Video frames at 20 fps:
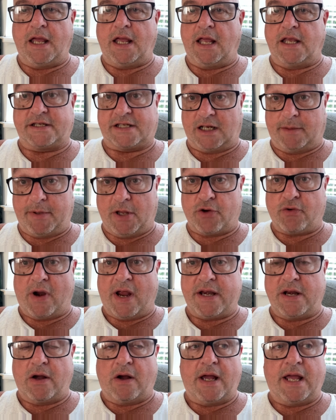It's going to be a
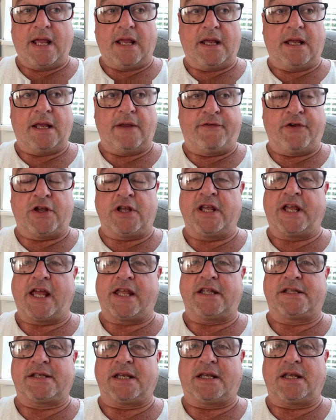great night if you can get
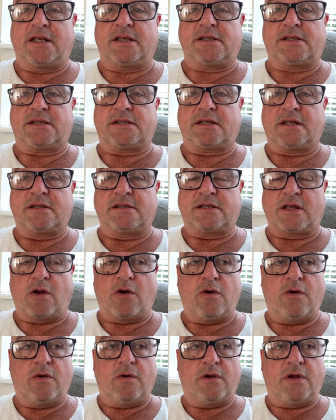your tickets.
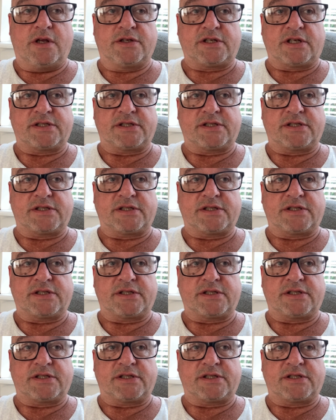So, as I